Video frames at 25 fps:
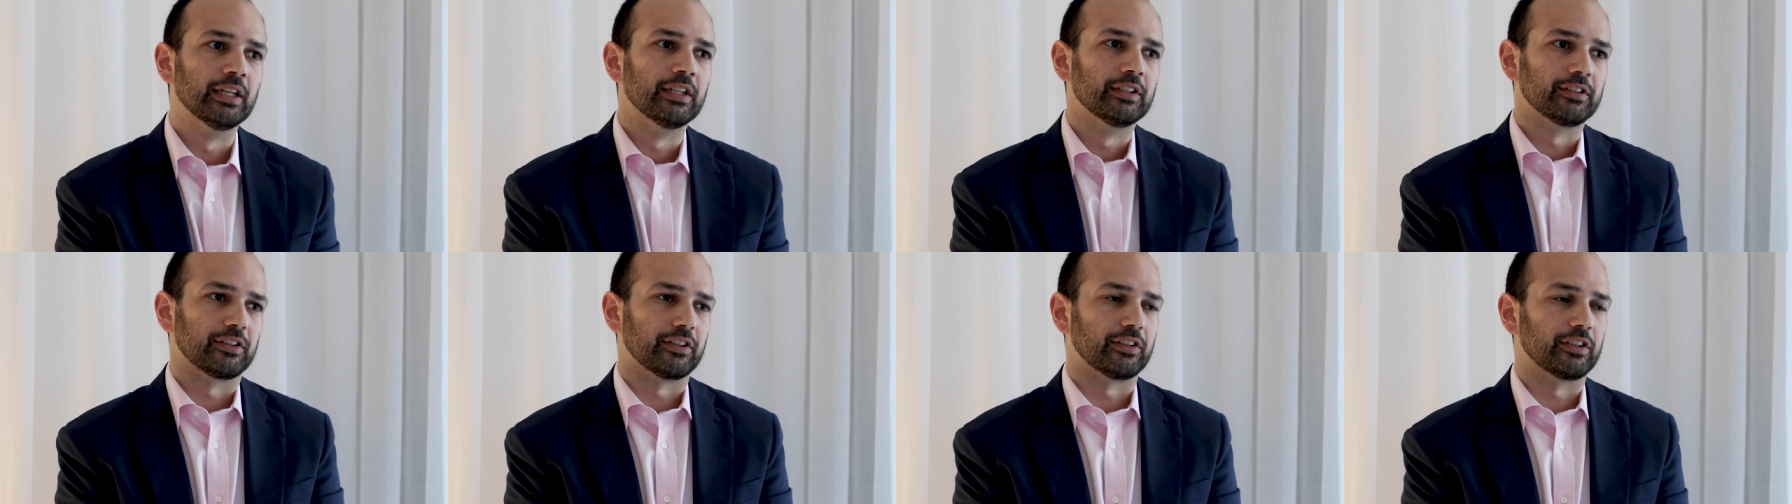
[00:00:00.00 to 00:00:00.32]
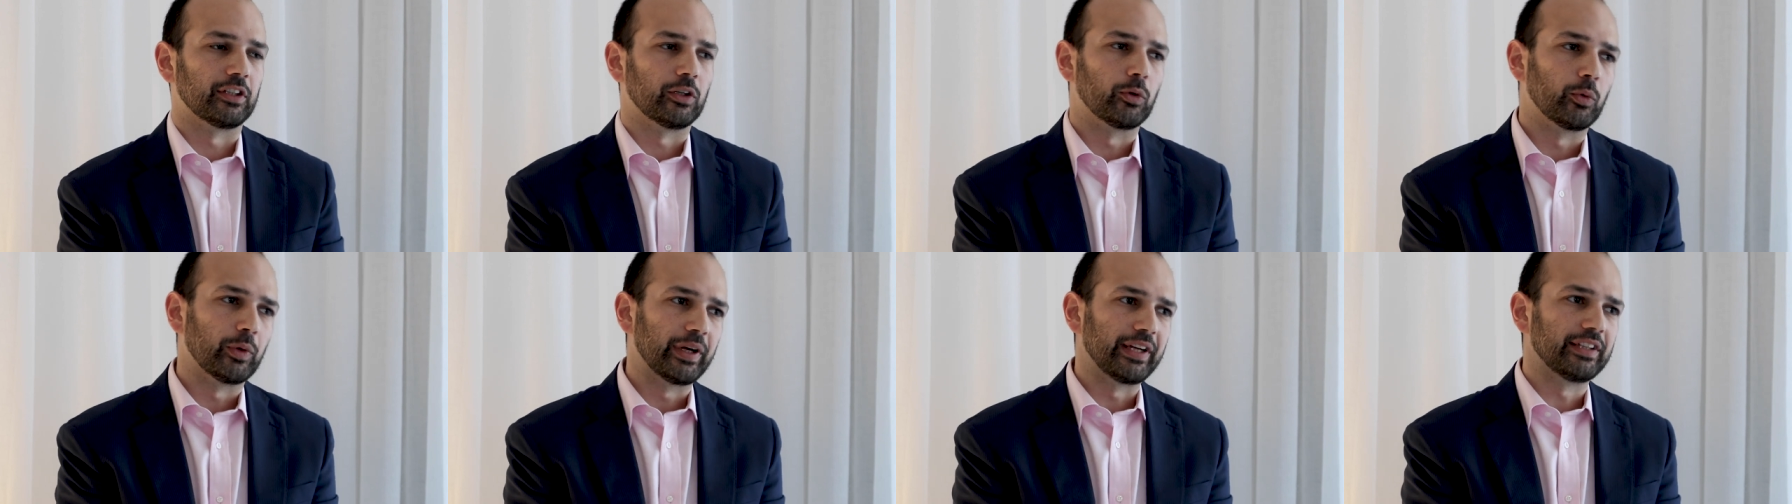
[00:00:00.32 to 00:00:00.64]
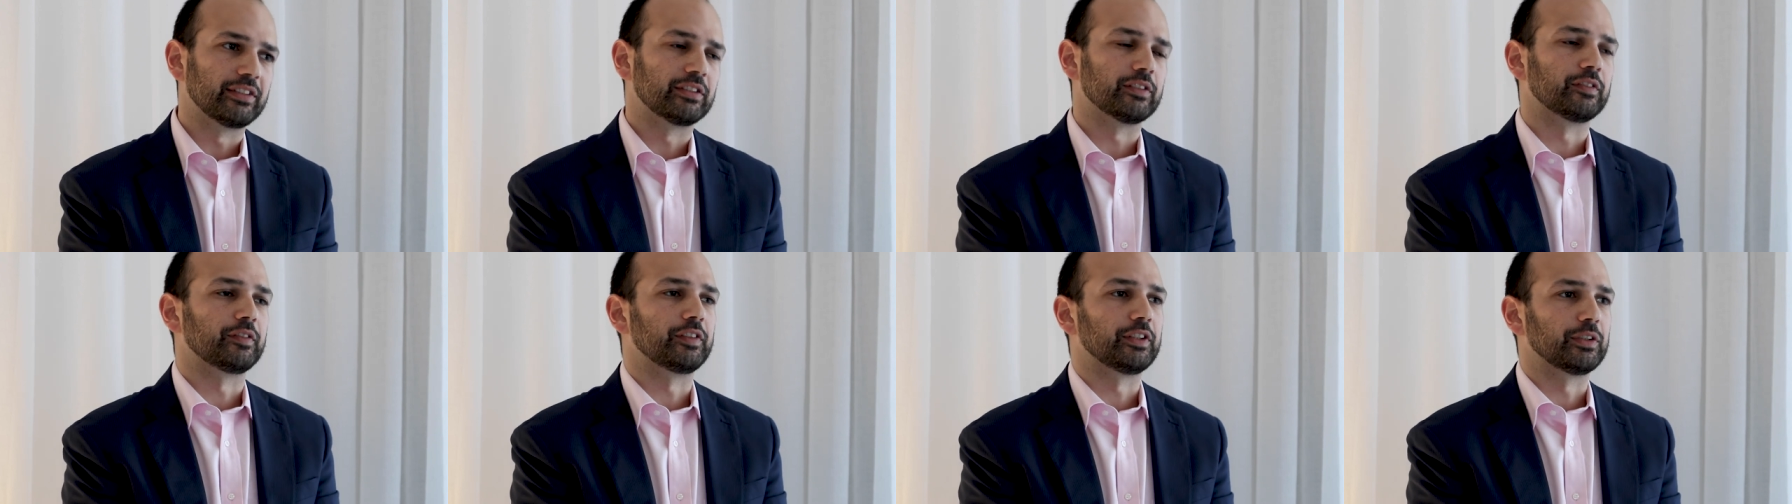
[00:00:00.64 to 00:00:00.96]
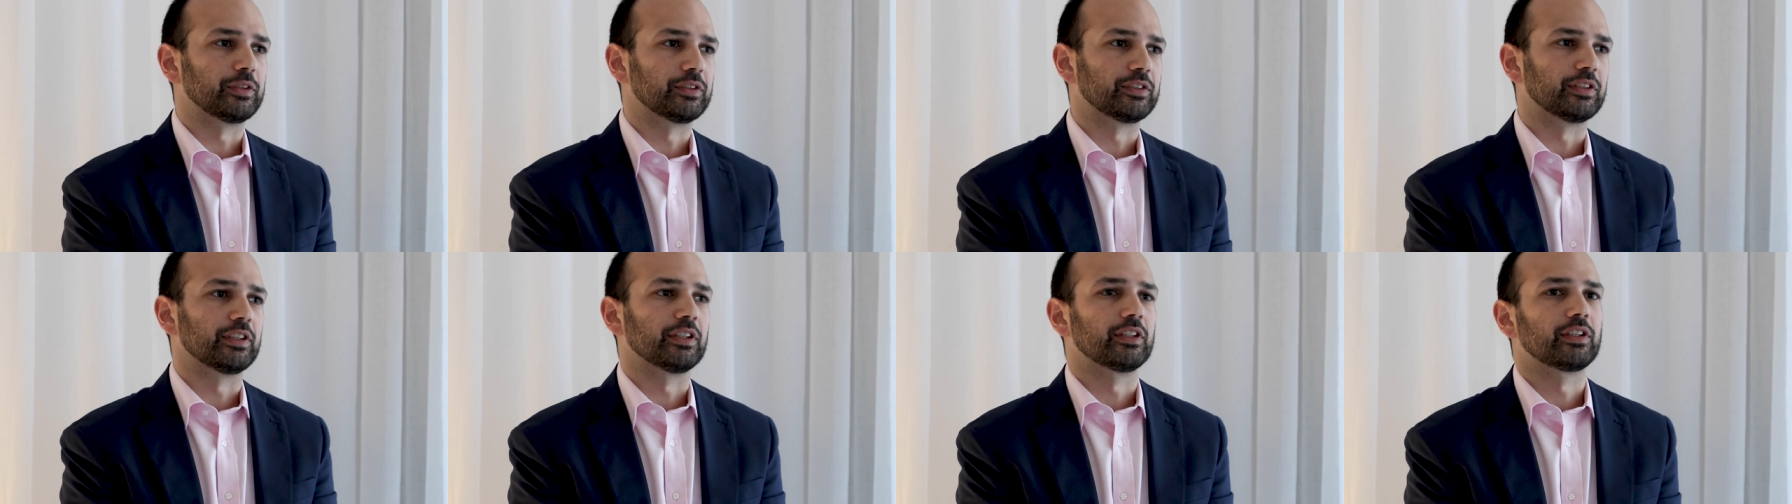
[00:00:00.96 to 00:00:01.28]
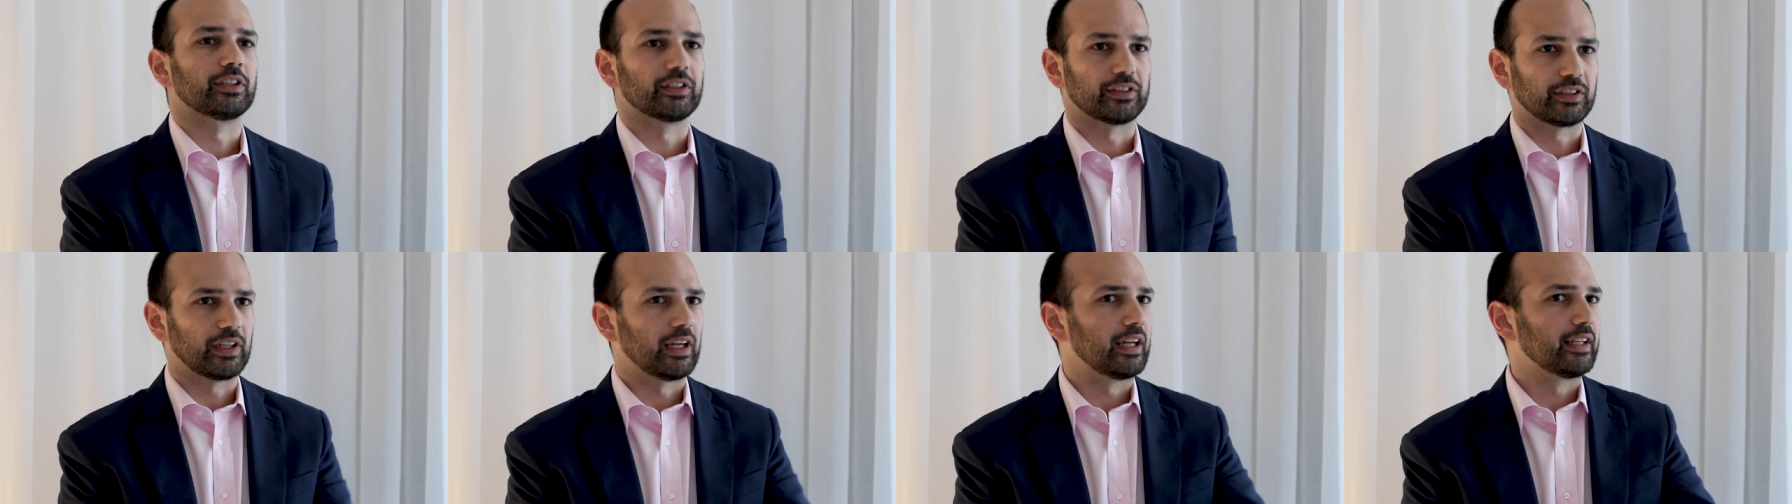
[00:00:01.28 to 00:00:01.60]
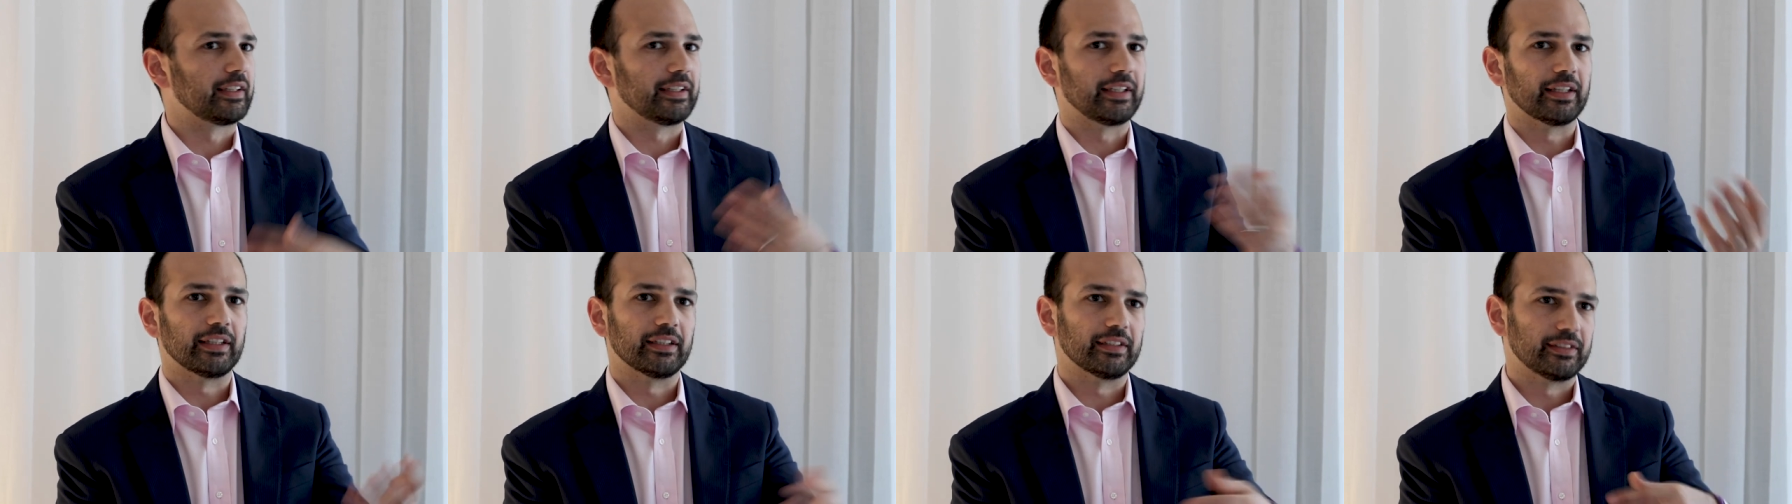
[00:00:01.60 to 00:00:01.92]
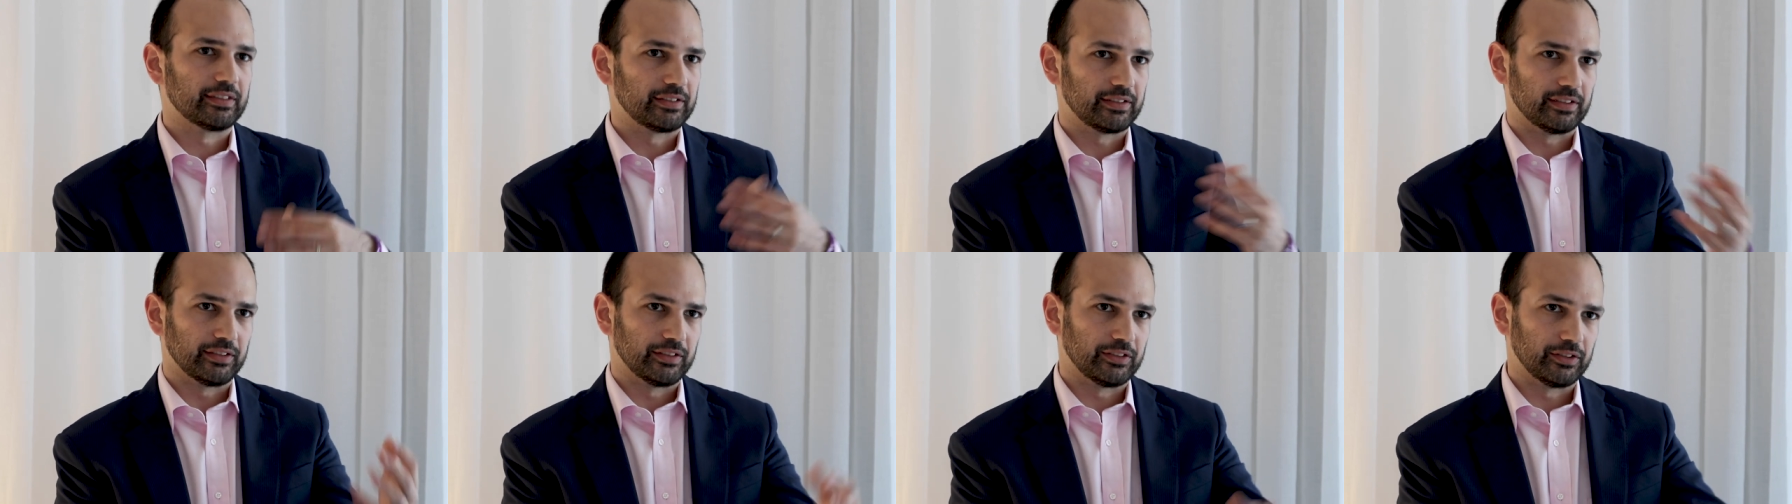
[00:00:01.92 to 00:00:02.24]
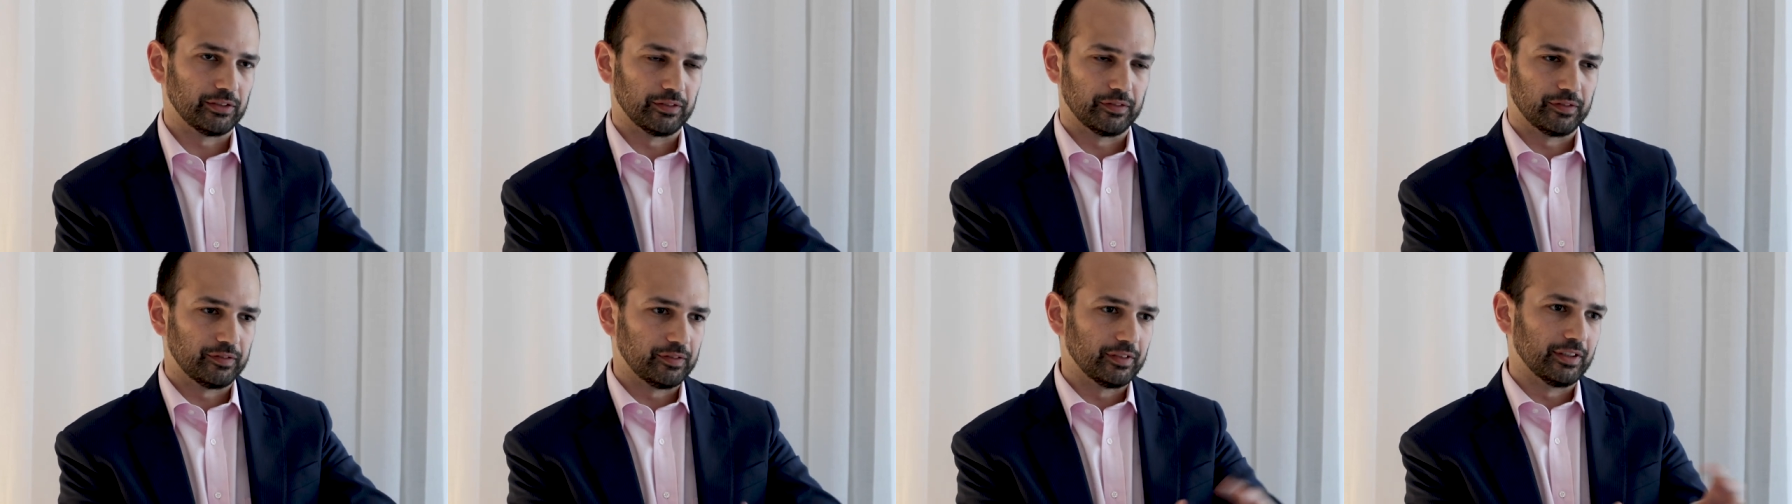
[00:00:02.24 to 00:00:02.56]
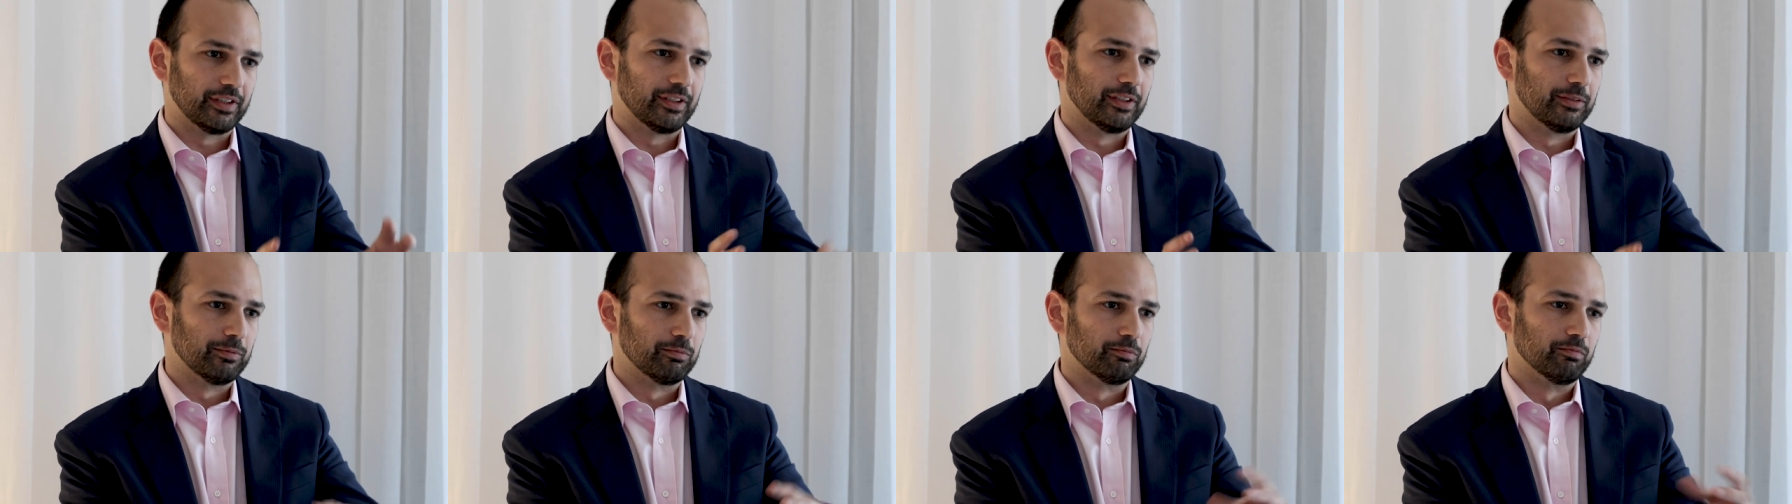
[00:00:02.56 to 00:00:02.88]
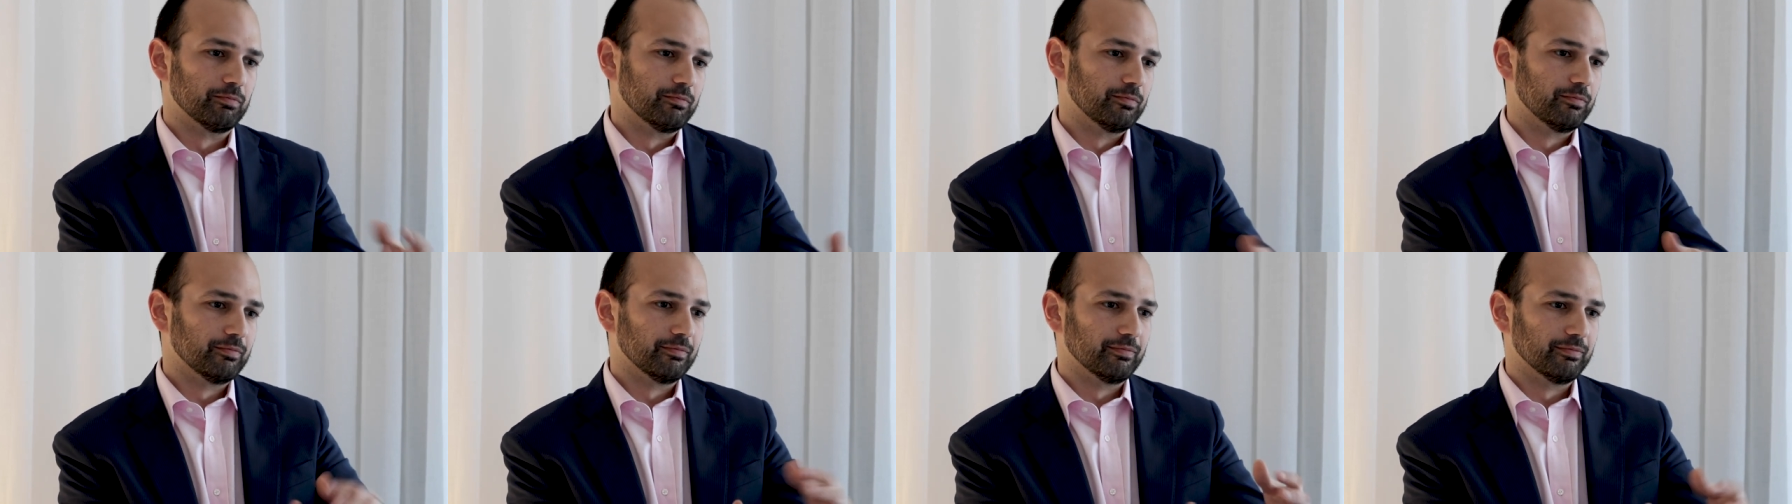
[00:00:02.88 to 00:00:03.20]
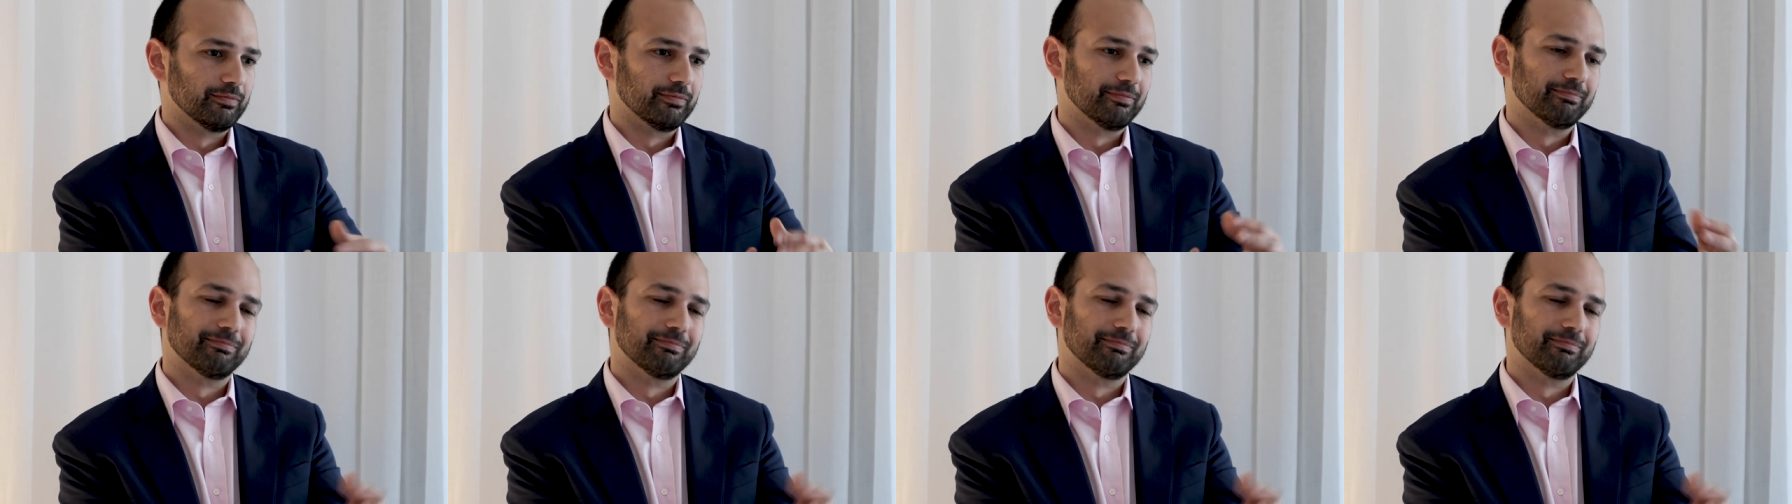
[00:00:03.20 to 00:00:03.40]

So there are ways of using causality and its sort of um,